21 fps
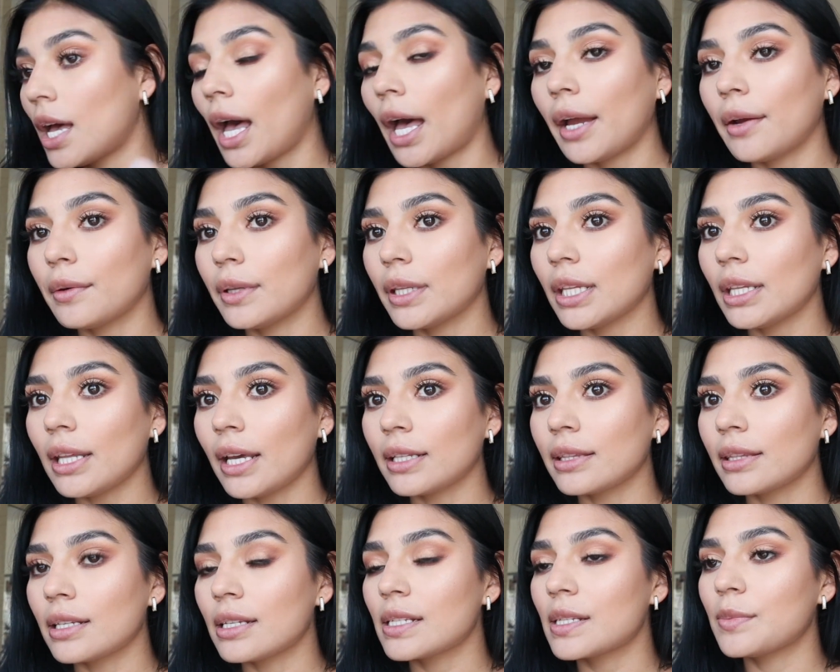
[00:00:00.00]
I really
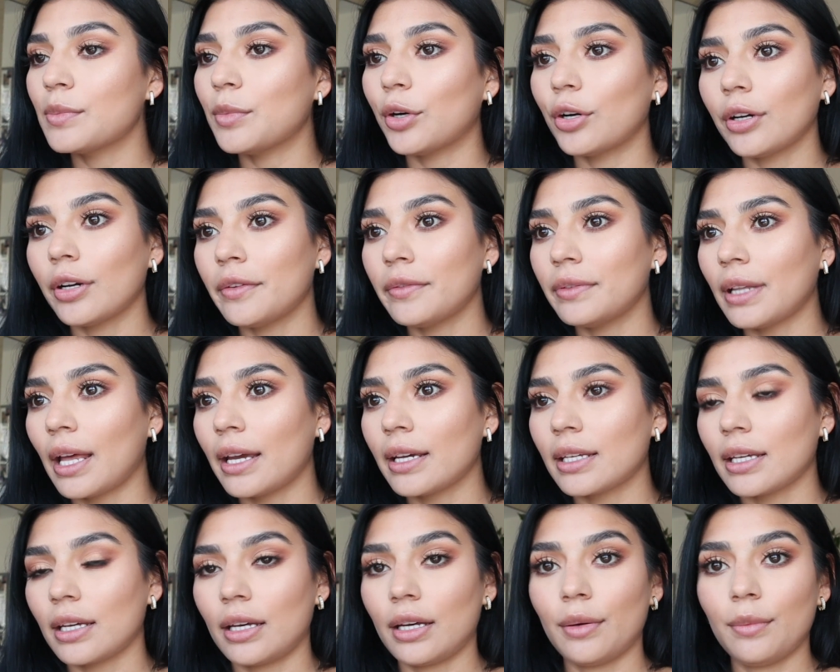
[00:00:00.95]
like this more of
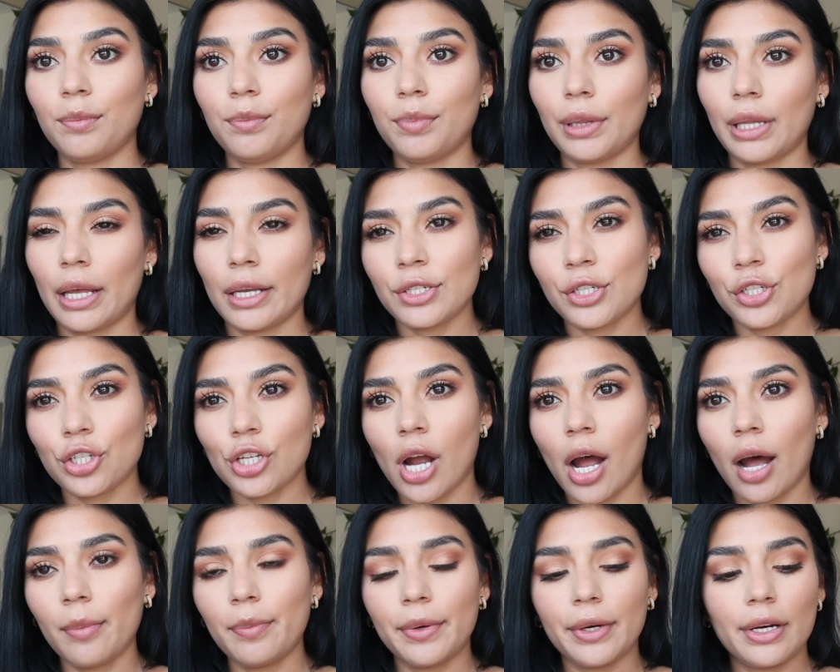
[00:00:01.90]
like a blush
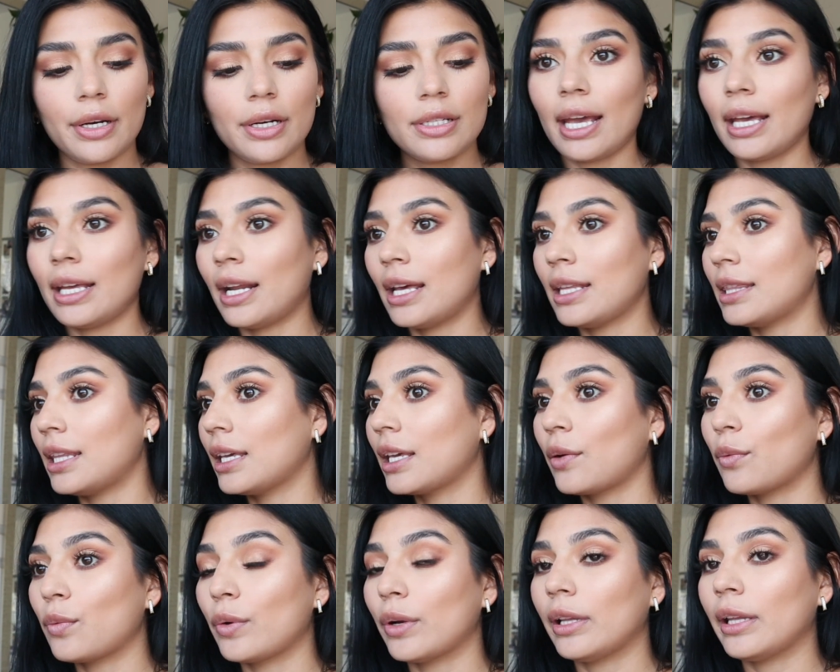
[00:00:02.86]
topper, and I think
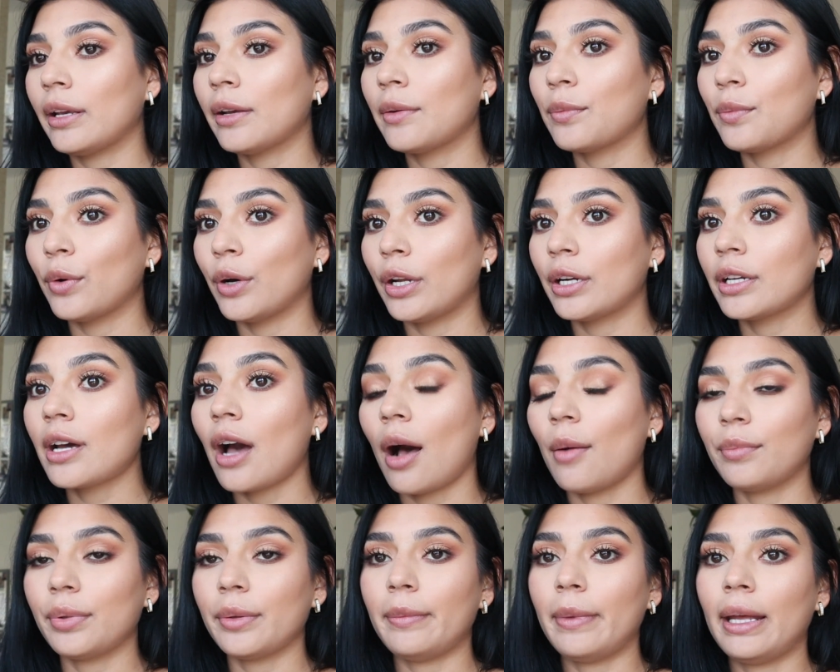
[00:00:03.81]
it really would
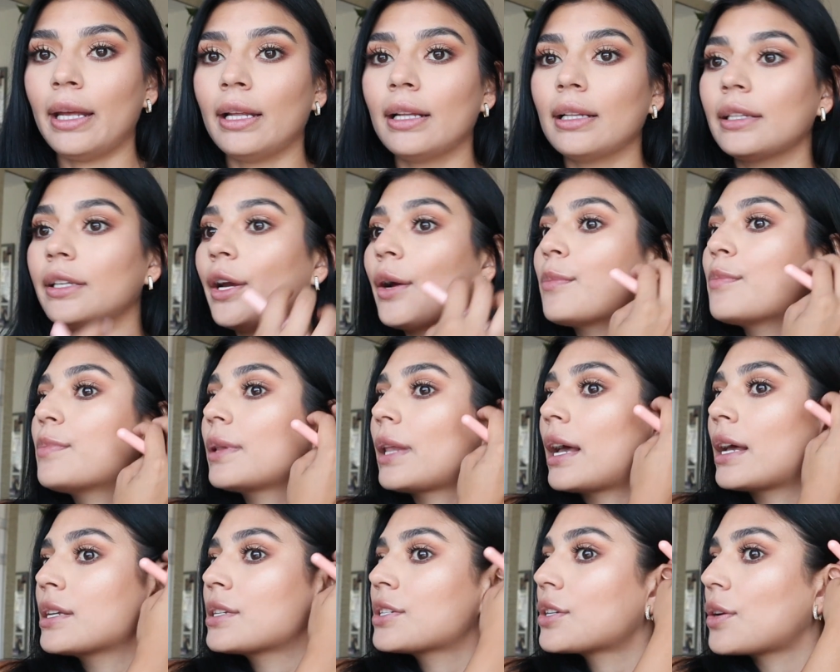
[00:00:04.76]
complement your
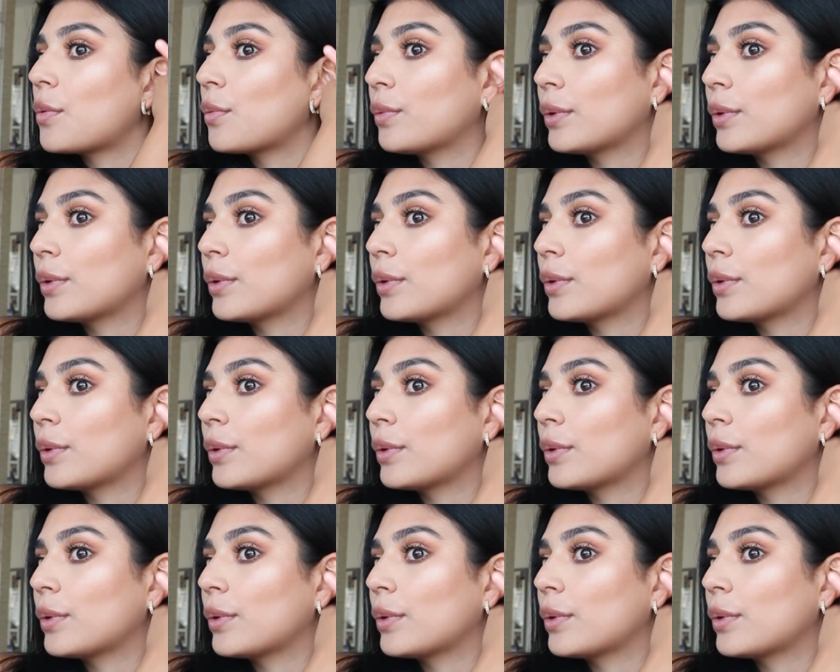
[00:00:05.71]
blush